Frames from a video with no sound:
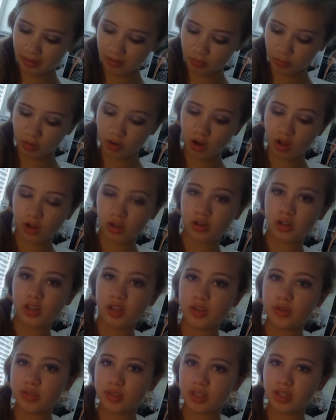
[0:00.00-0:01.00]
We're not going to
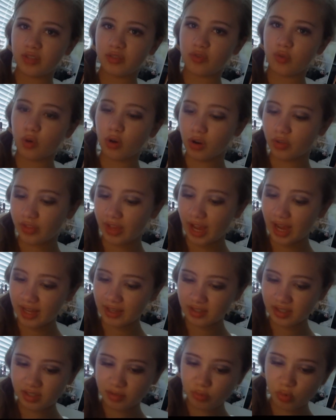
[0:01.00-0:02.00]
use it for the
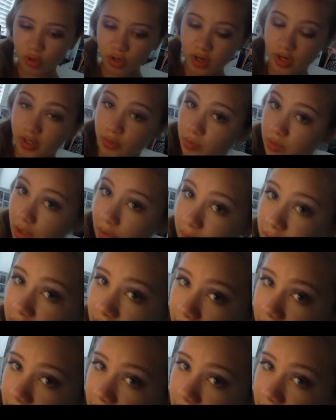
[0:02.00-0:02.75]
eyes anymore because we're done with the